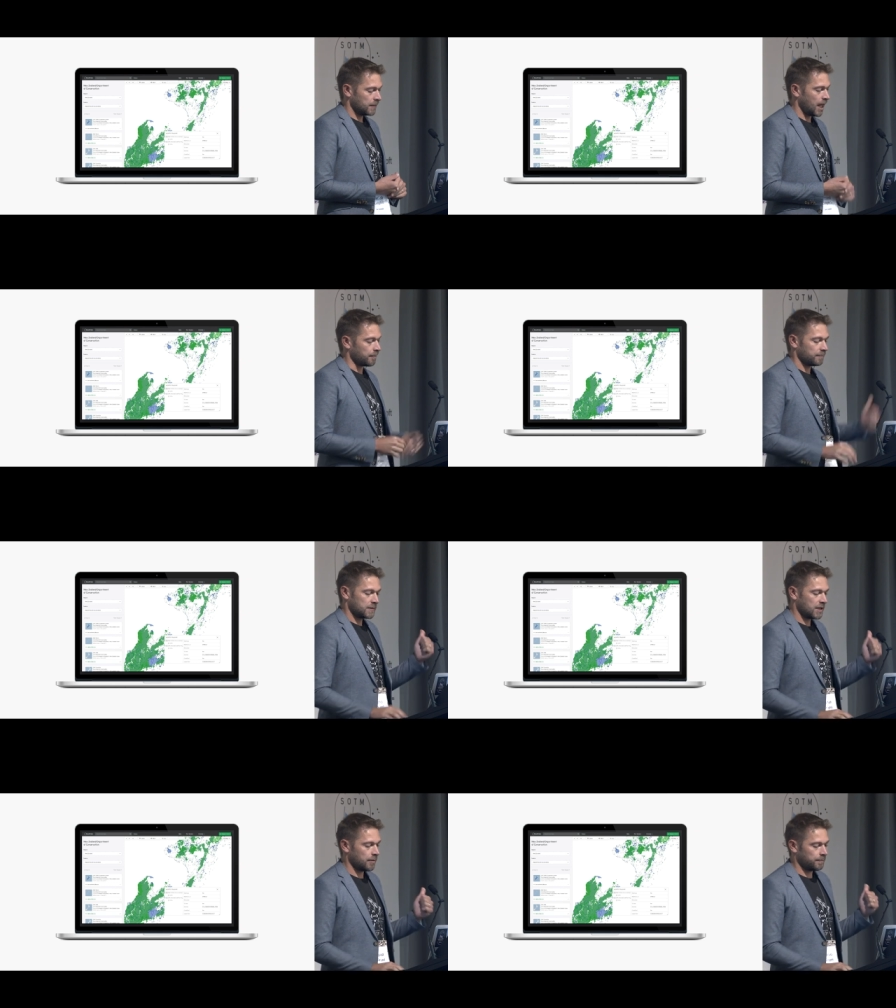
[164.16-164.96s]
yeah,
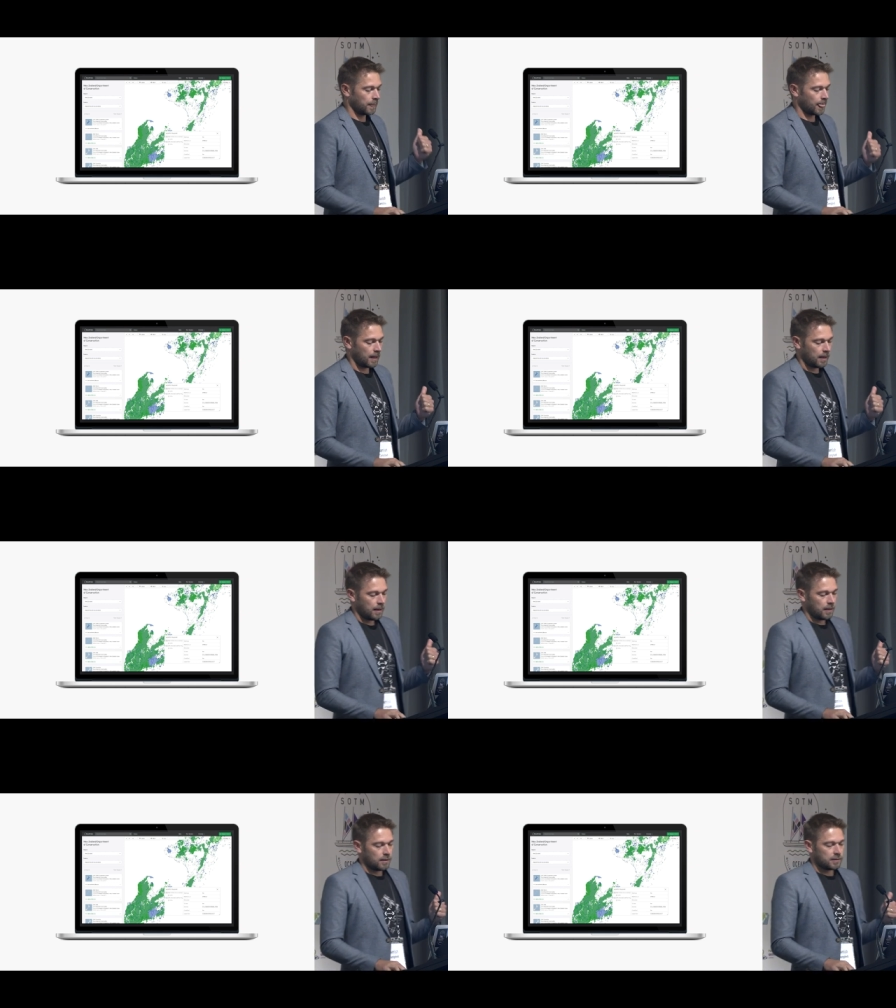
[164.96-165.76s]
so
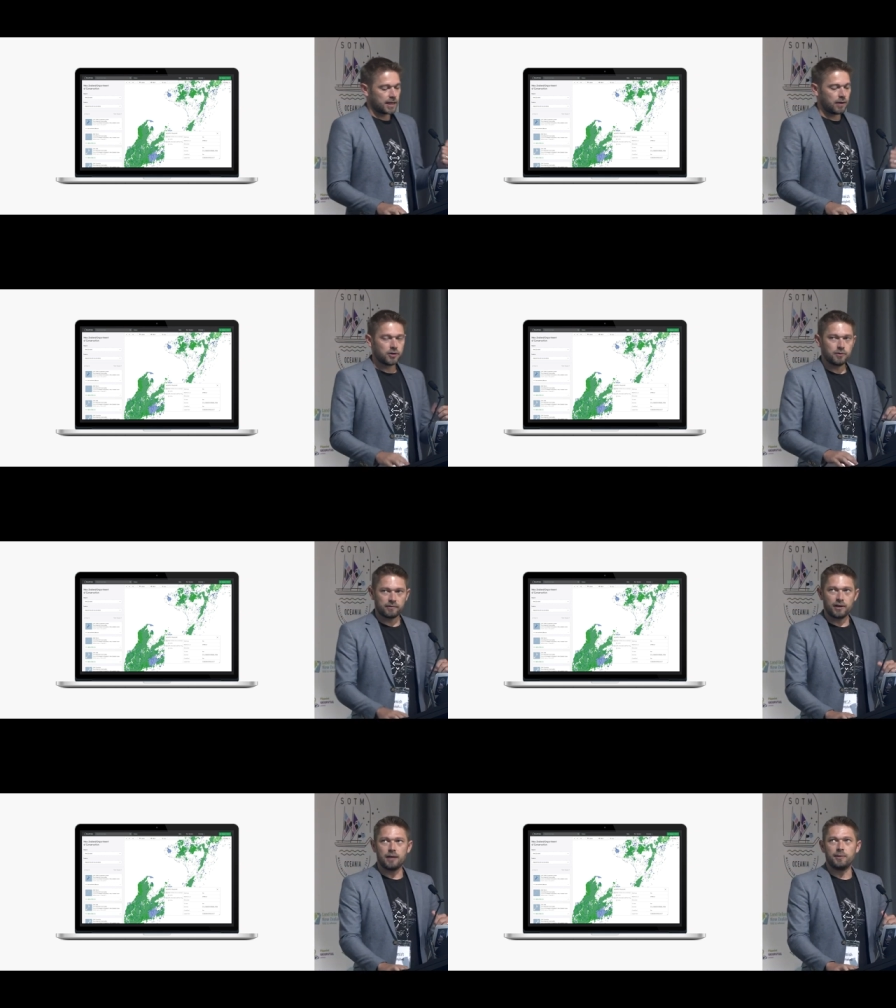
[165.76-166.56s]
today I want to talk
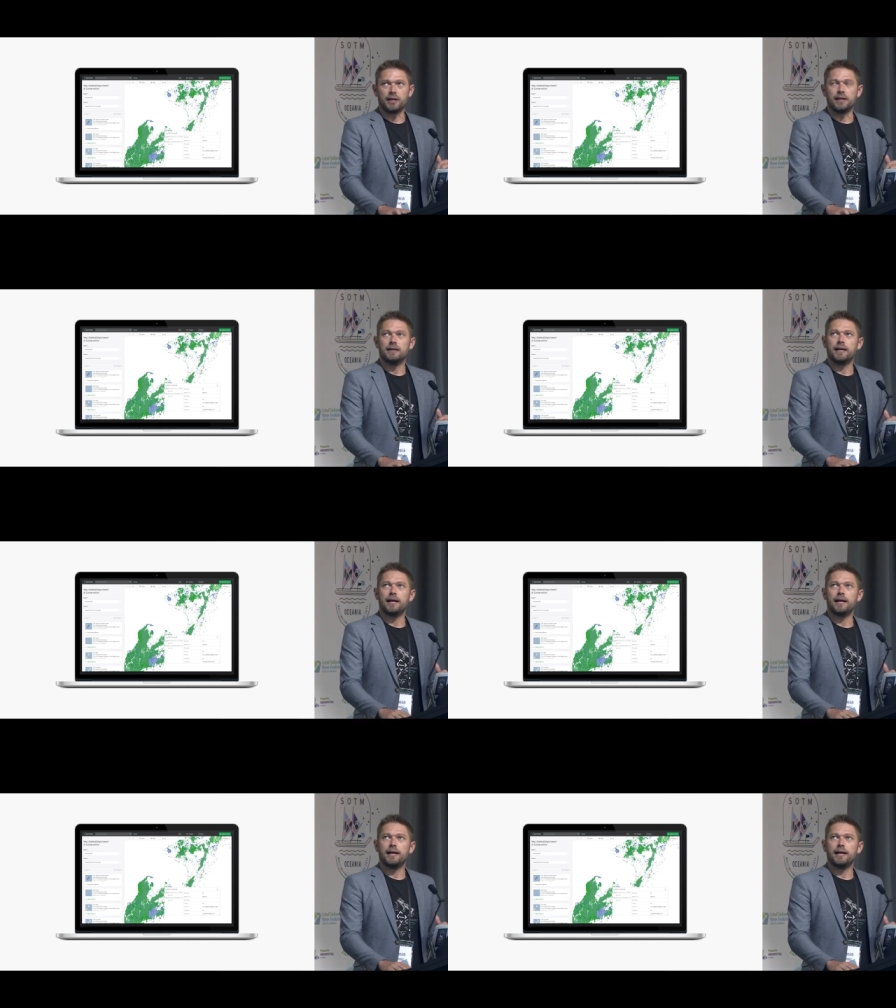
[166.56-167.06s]
about reliability.